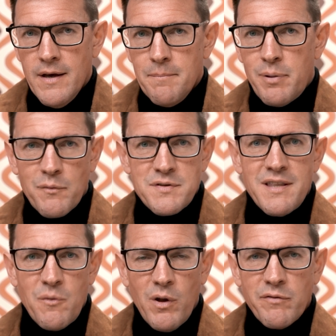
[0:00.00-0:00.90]
But obviously
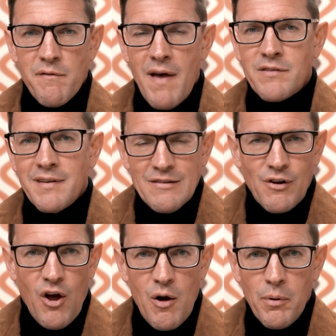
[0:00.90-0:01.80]
in the world of investing, it's
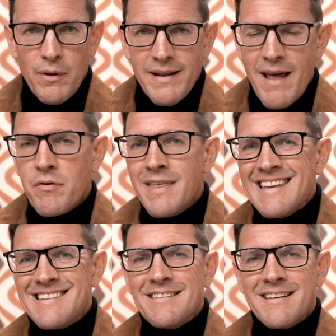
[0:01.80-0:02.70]
global and everything
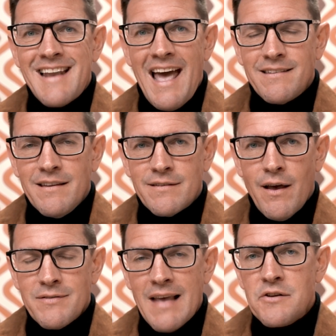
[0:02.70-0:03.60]
is interconnected,
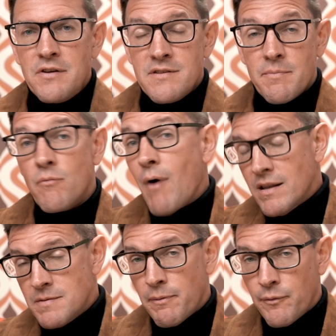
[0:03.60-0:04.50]
so it's actually some of the
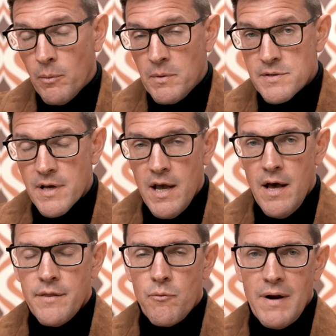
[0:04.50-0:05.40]
relative performance
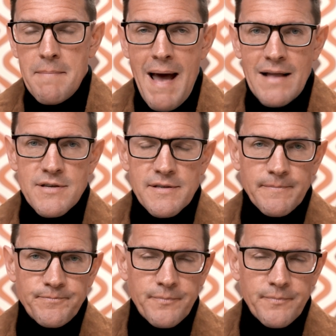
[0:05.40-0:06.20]
that really matters.